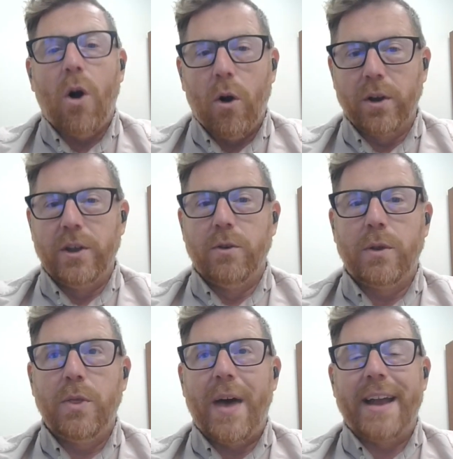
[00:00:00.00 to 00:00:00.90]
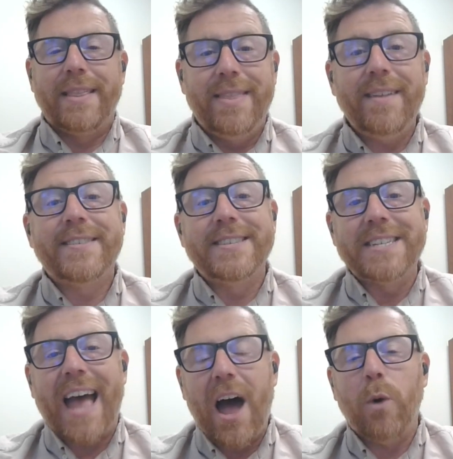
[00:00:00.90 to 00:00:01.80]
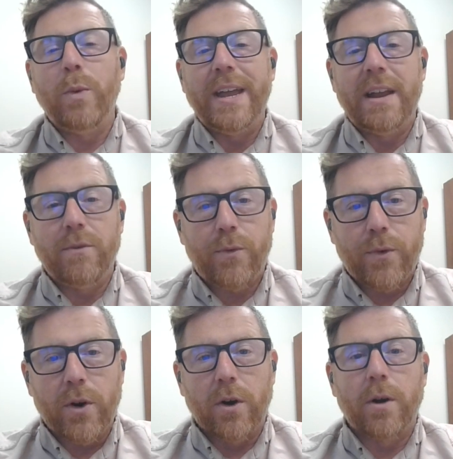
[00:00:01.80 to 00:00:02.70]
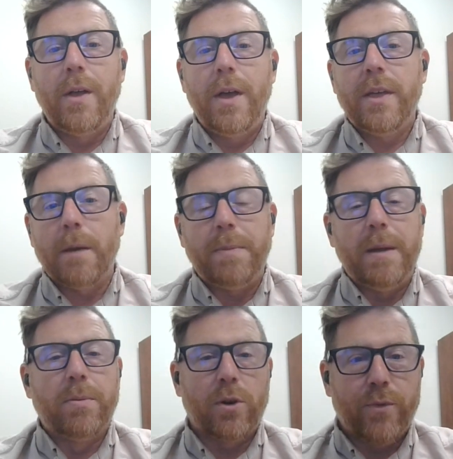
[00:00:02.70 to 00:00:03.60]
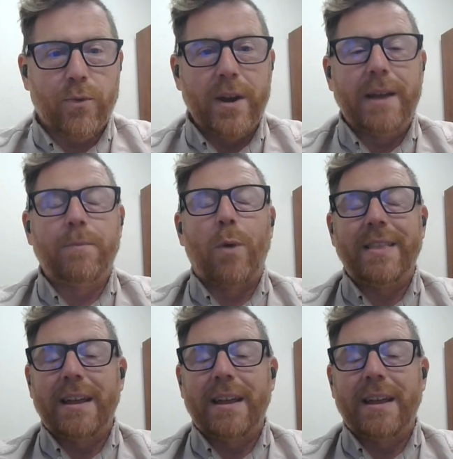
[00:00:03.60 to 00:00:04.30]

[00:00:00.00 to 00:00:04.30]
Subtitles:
argued that this is how we infer that people are free, right?